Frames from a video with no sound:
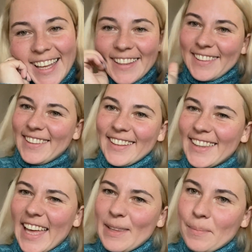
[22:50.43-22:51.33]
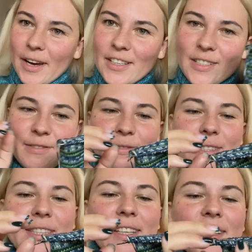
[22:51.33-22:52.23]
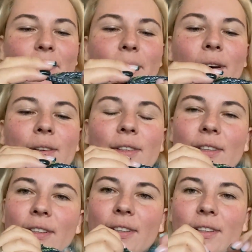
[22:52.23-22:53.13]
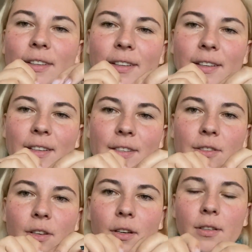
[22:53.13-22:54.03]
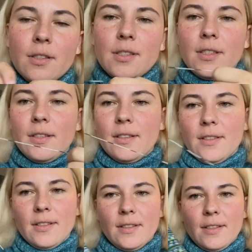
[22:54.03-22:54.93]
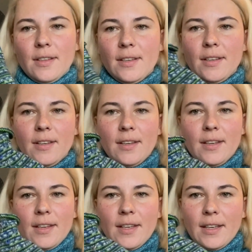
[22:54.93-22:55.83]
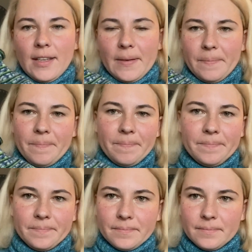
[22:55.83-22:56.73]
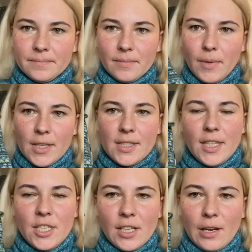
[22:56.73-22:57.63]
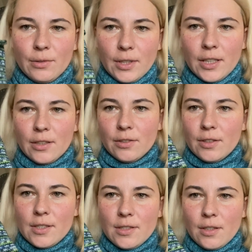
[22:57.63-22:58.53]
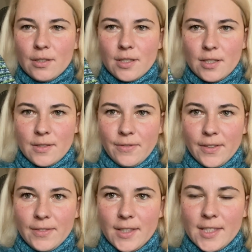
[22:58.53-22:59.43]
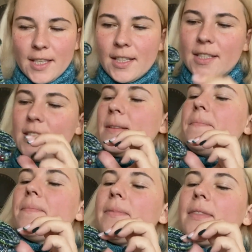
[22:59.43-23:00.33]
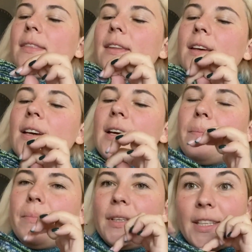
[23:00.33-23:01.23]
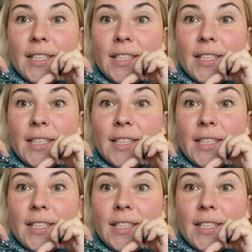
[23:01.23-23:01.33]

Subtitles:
Not that much if you think about socks. My stitch count here on this socks is 56, but I